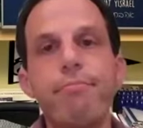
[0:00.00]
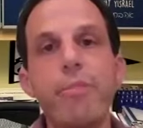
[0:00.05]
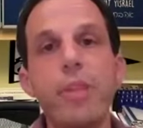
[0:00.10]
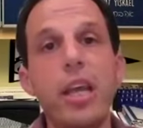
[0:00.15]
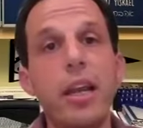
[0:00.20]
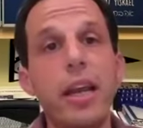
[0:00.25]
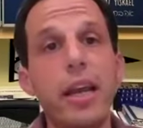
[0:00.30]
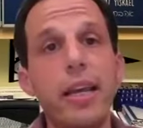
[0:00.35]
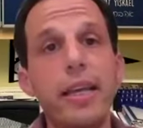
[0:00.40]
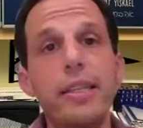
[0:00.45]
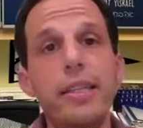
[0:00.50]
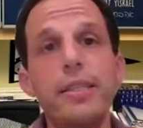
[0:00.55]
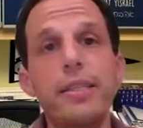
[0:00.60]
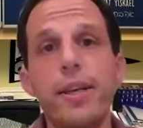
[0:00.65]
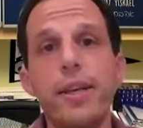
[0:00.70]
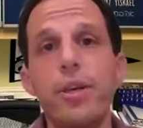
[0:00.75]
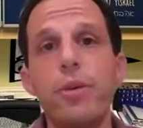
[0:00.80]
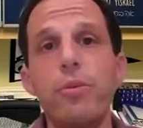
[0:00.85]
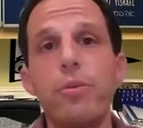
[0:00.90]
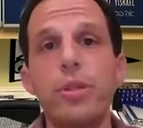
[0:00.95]
And I can
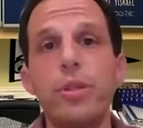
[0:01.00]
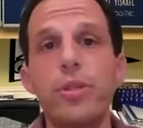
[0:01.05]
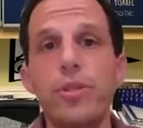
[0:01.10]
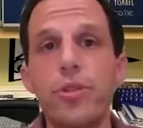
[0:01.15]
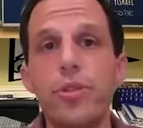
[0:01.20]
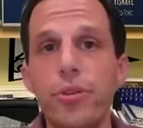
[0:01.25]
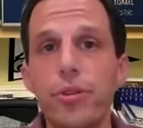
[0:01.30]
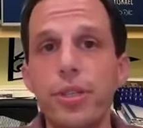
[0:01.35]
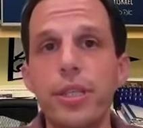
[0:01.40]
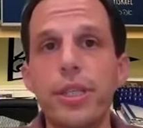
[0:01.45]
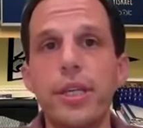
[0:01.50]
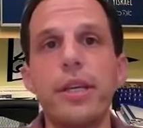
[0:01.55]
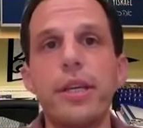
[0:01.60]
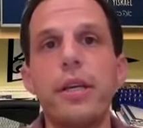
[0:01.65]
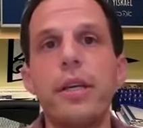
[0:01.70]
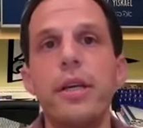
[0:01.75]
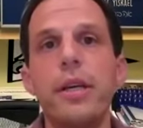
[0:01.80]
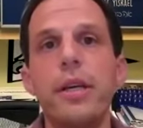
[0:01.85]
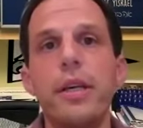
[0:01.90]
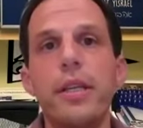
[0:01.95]
tell you with certainty
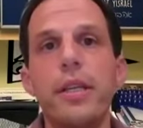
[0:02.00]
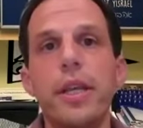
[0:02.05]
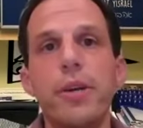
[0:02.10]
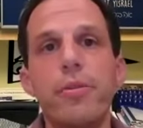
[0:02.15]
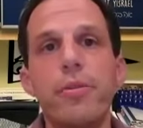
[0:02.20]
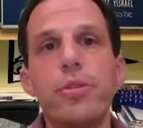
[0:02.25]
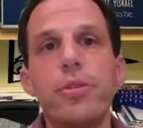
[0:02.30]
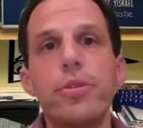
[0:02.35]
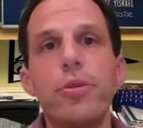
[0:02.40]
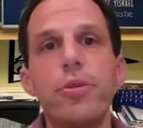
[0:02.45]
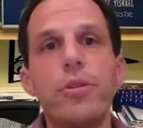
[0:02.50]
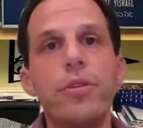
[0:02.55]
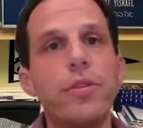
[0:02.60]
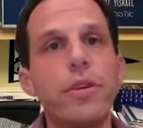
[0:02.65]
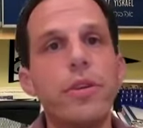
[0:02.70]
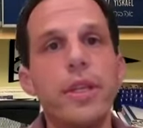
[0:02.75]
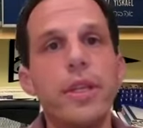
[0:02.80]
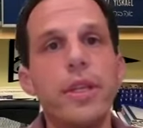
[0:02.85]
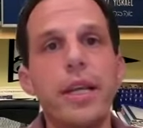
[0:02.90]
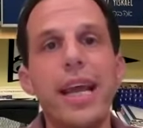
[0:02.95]
that
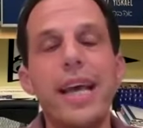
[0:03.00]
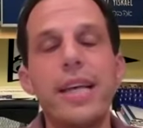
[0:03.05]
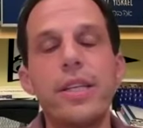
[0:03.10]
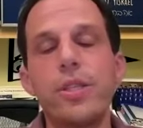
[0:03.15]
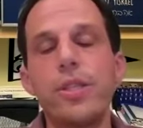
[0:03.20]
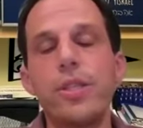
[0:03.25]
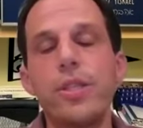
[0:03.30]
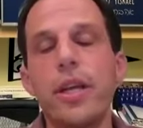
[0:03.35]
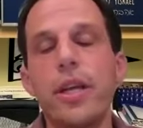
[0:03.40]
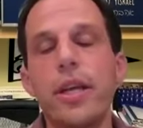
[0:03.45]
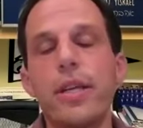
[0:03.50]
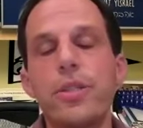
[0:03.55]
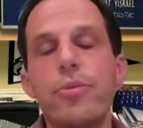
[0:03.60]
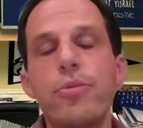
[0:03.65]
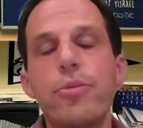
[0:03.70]
as